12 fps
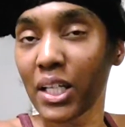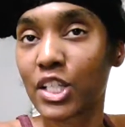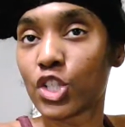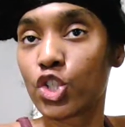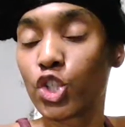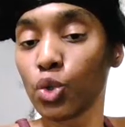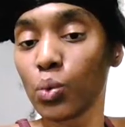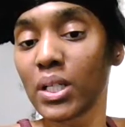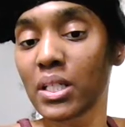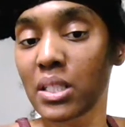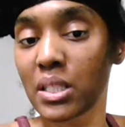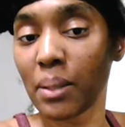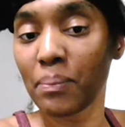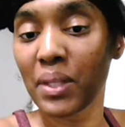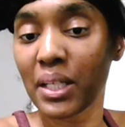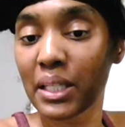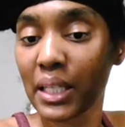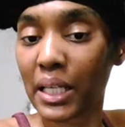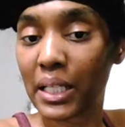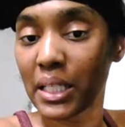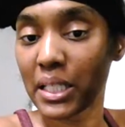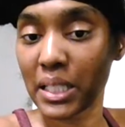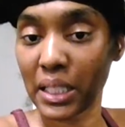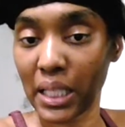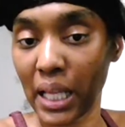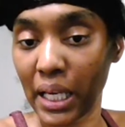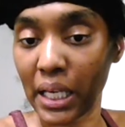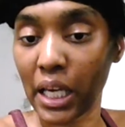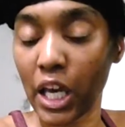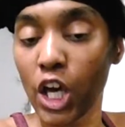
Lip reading: it's doing something that it doesn't like.